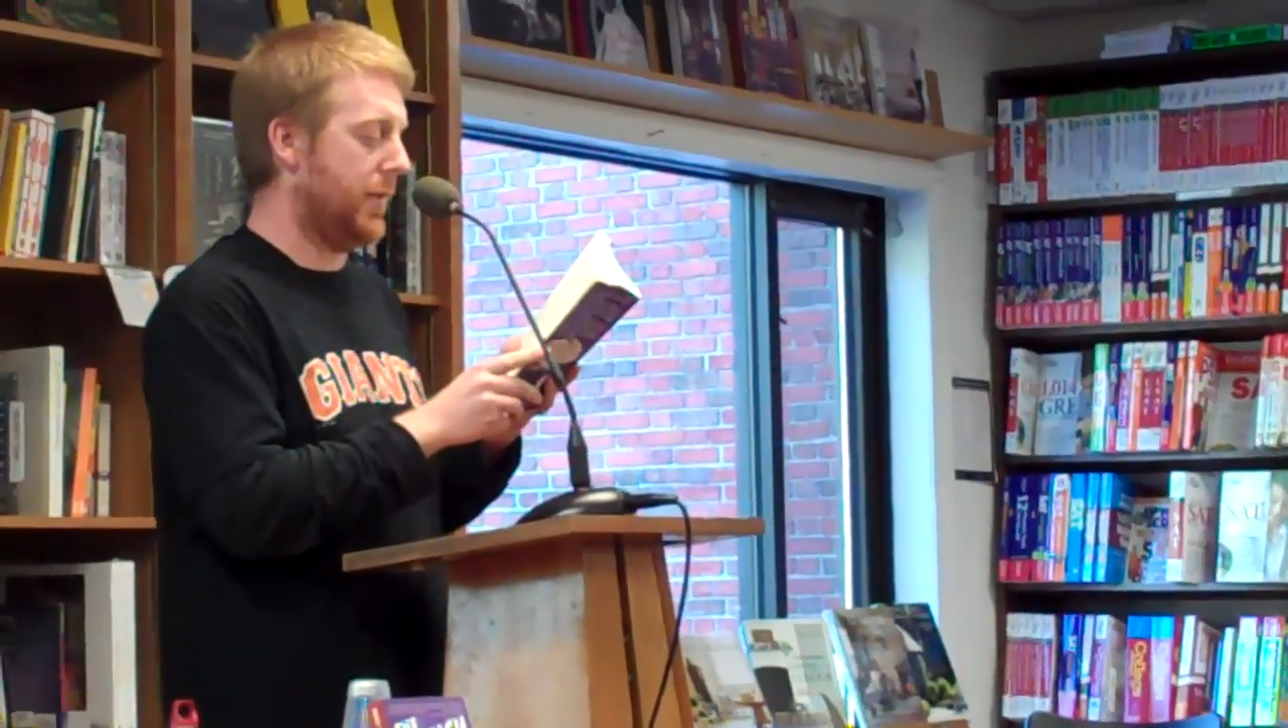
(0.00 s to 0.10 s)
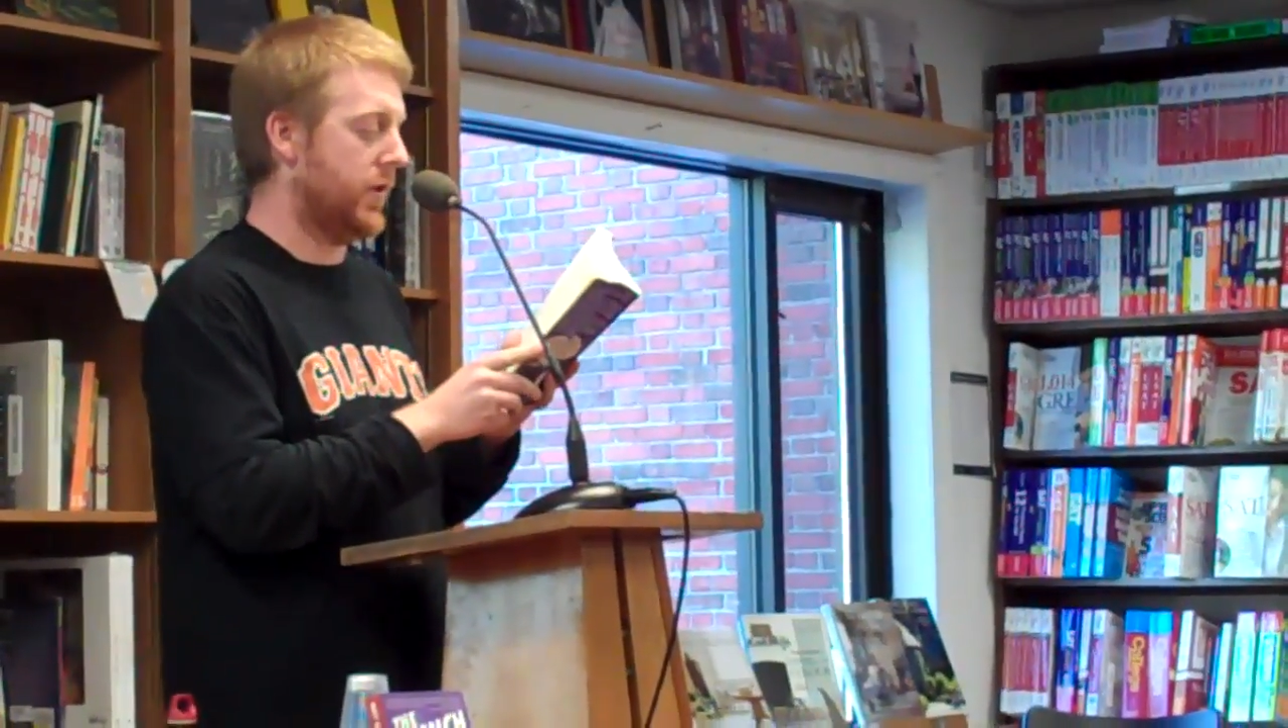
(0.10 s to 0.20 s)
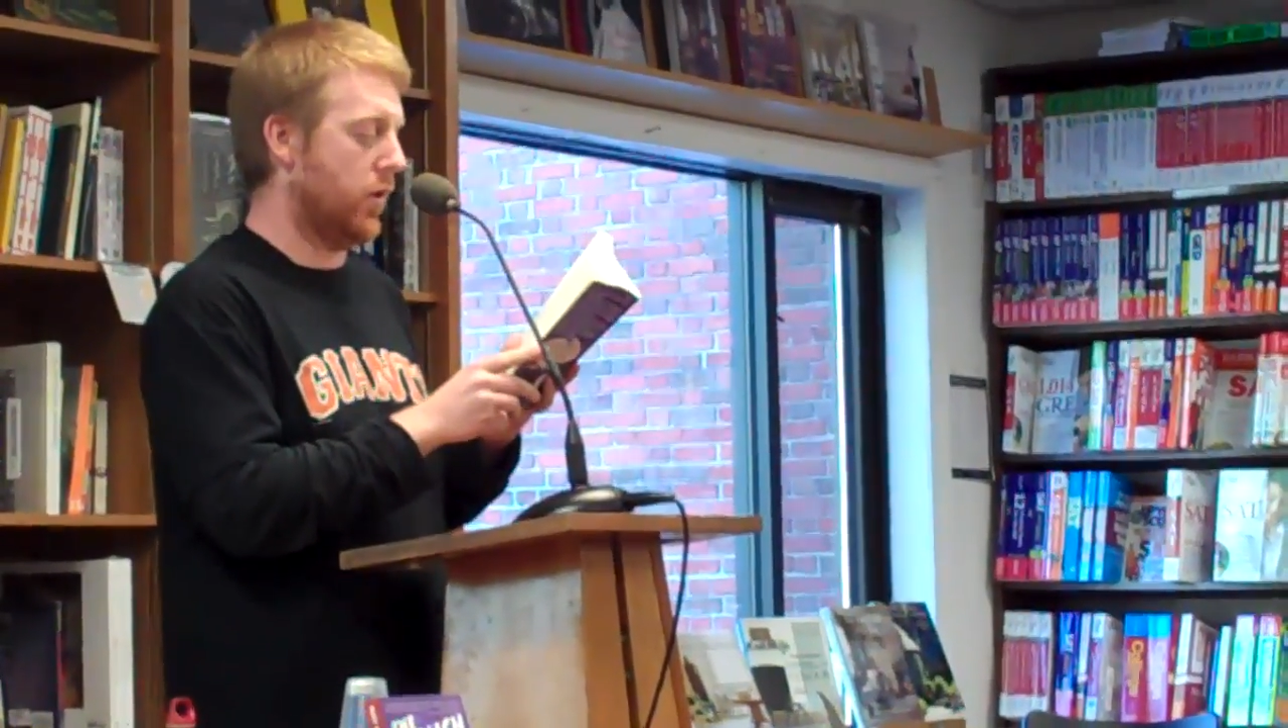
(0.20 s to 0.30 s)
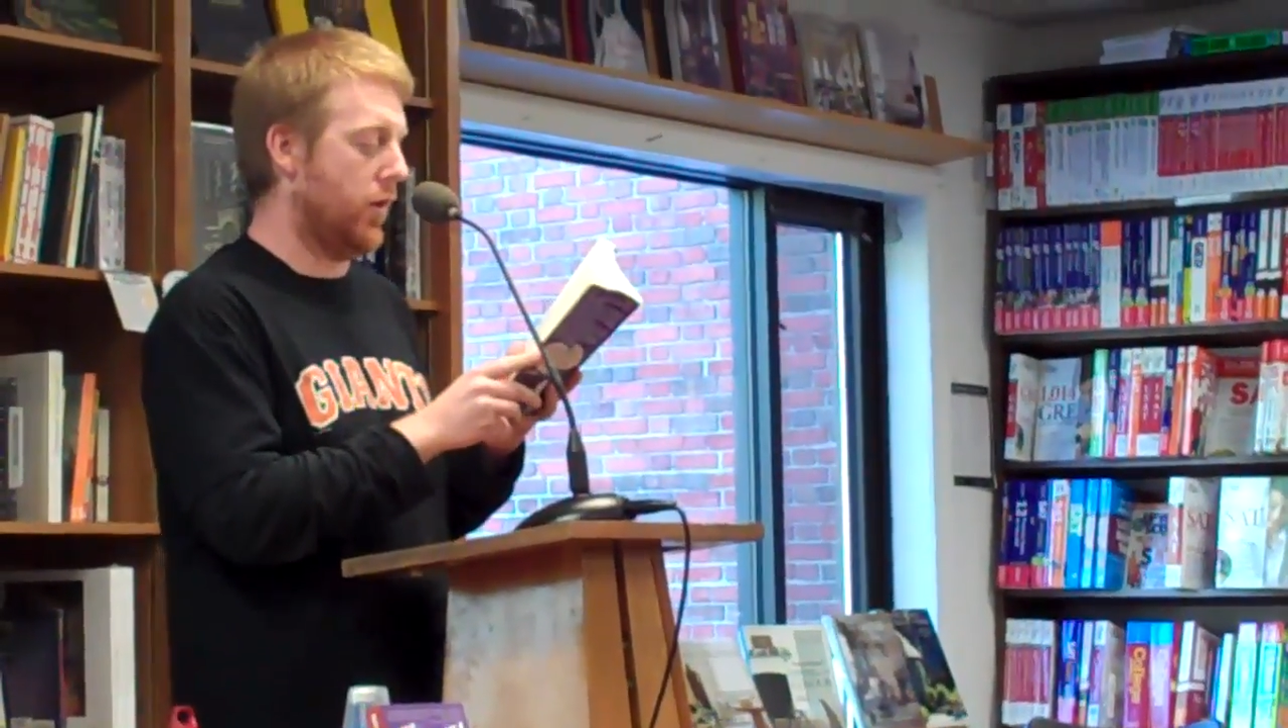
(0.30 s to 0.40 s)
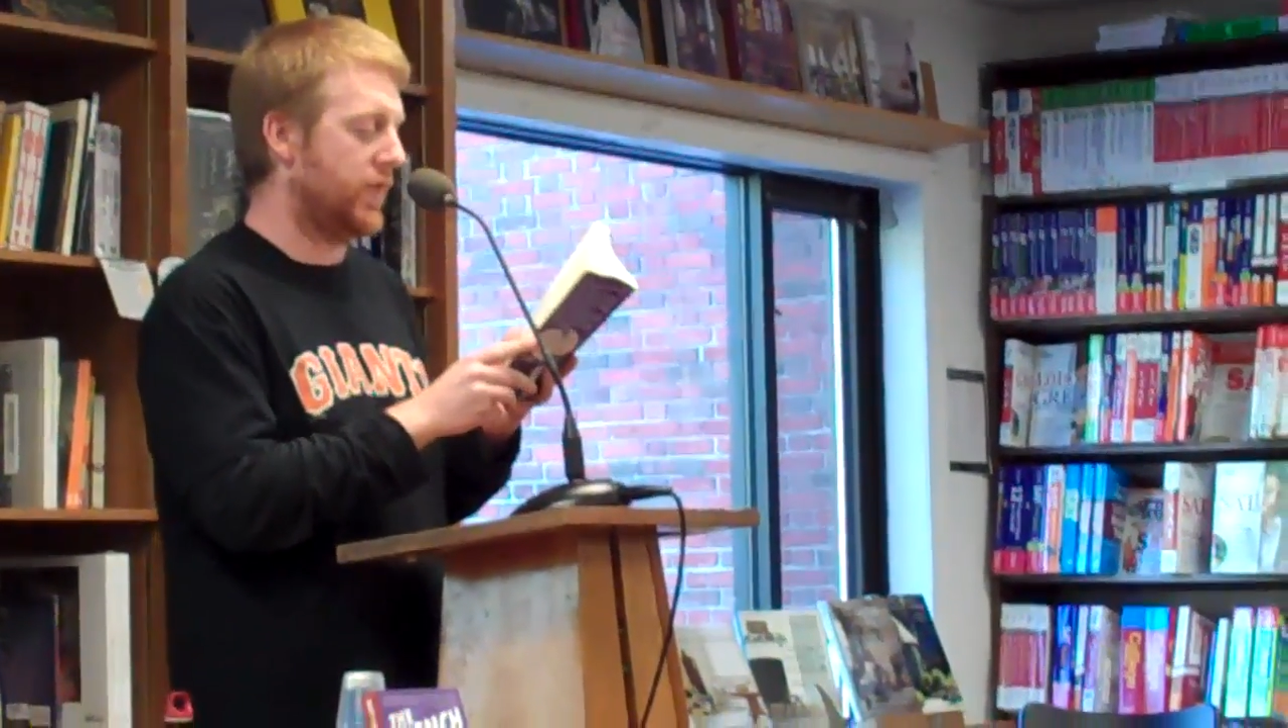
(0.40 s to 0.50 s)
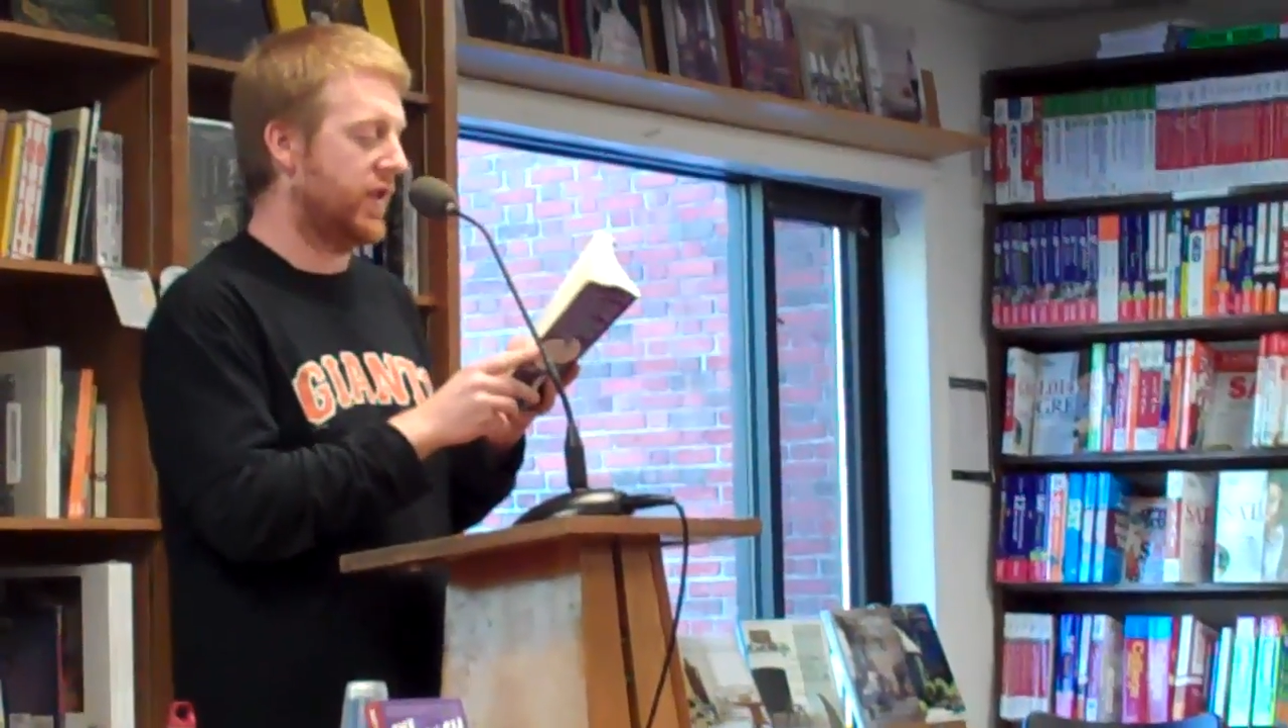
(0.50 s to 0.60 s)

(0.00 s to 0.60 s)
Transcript: observed